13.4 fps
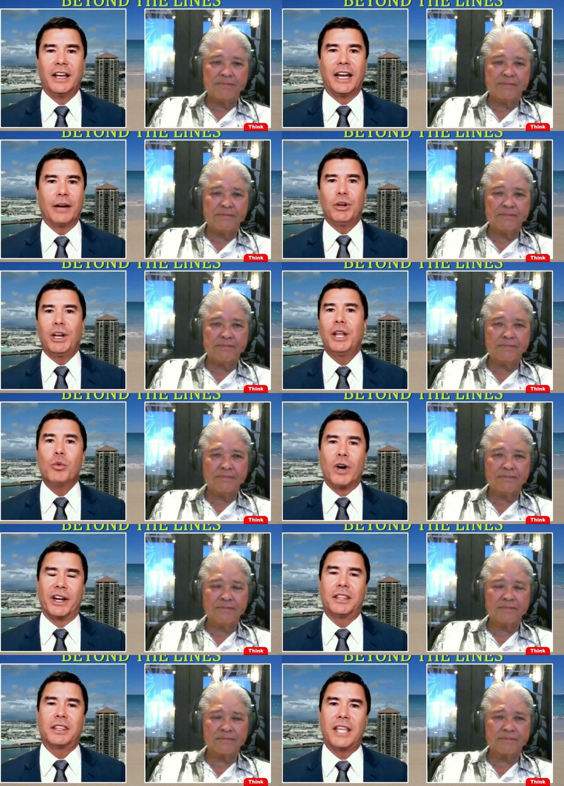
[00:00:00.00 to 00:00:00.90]
Speaker 1: I really
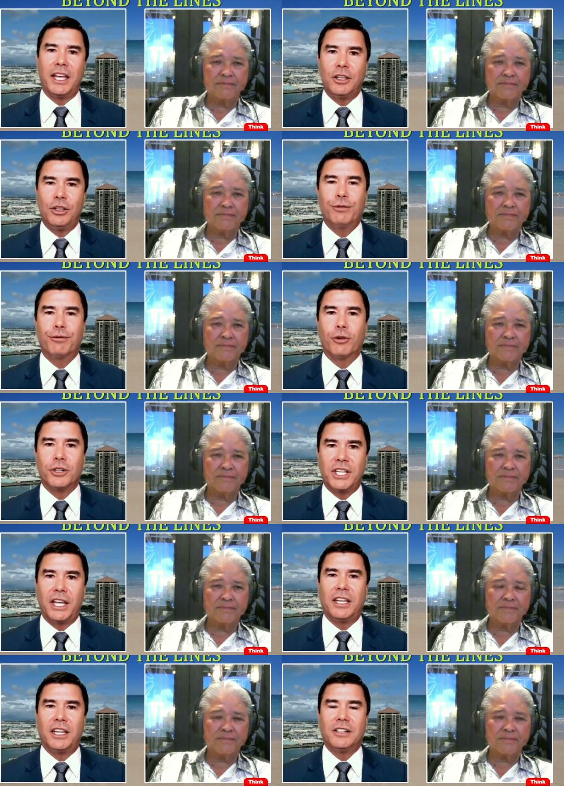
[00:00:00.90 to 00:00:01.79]
want to thank you for
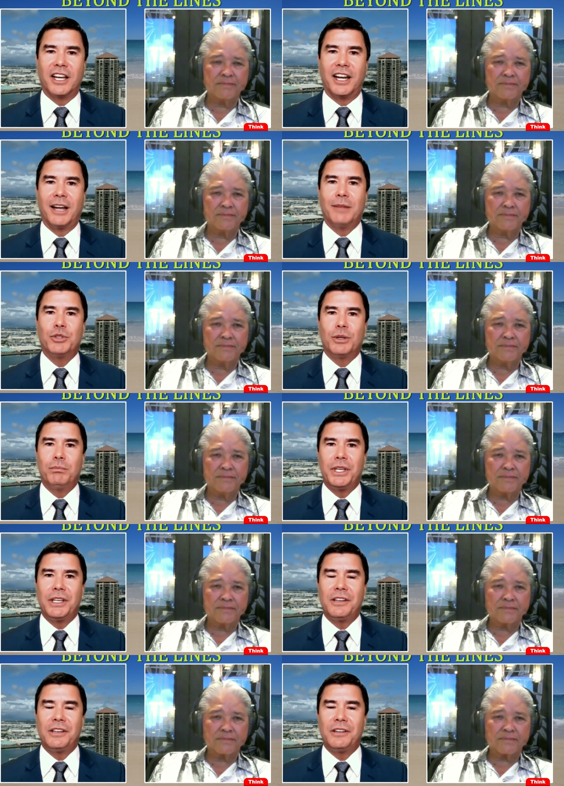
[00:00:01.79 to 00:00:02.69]
taking time to
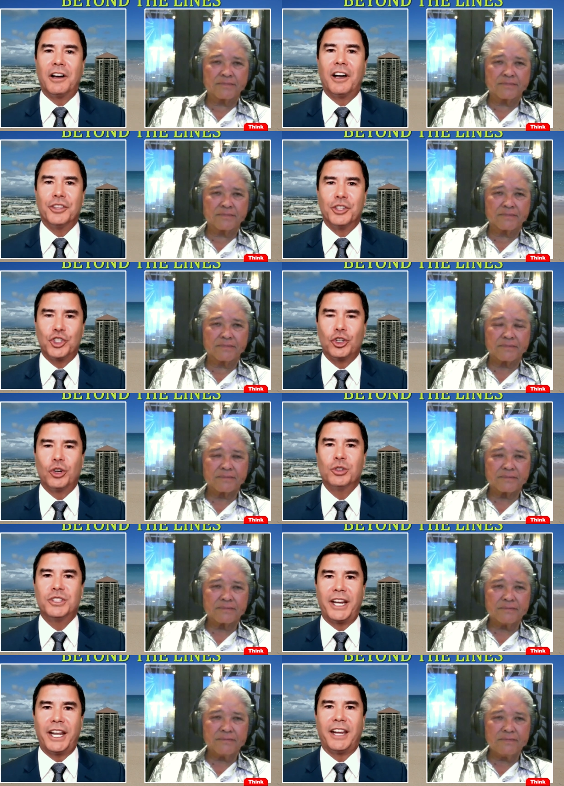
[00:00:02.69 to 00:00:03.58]
be on the show
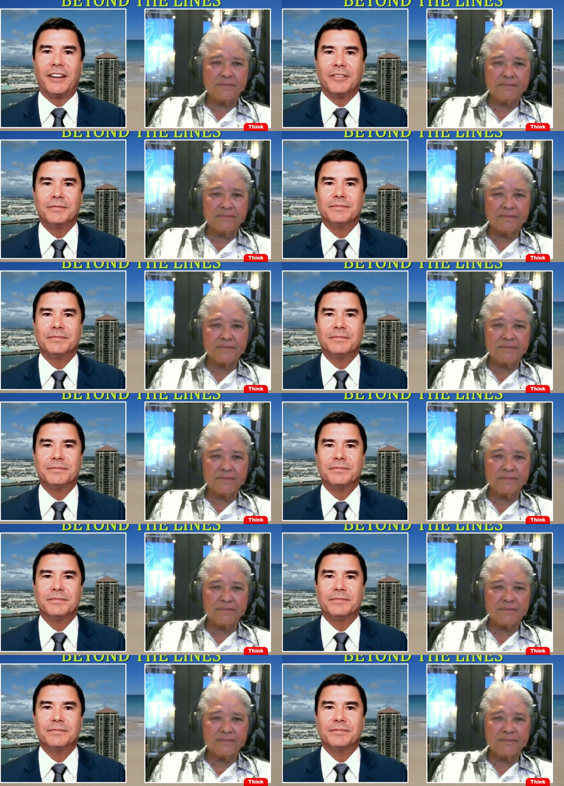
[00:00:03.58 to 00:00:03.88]
today.